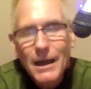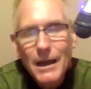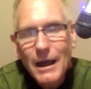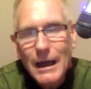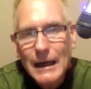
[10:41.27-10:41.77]

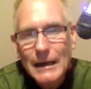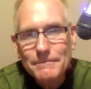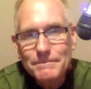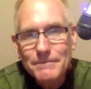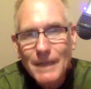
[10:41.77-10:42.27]
Mm-hmm.
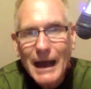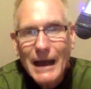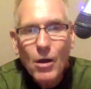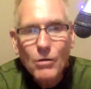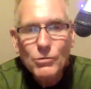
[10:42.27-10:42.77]

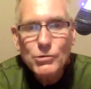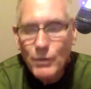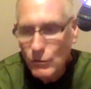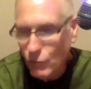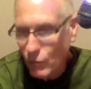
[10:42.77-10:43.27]
I also
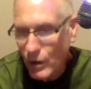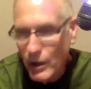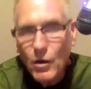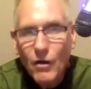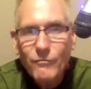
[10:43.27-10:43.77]
can
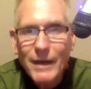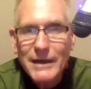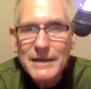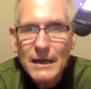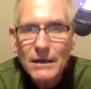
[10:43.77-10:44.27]
run off
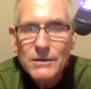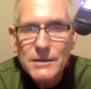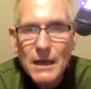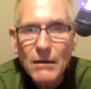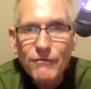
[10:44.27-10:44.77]
my
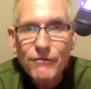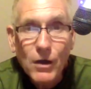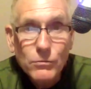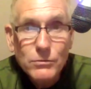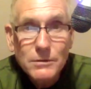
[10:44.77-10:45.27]
Telcel
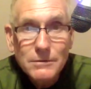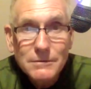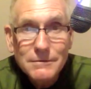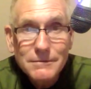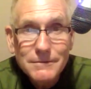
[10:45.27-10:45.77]
phone,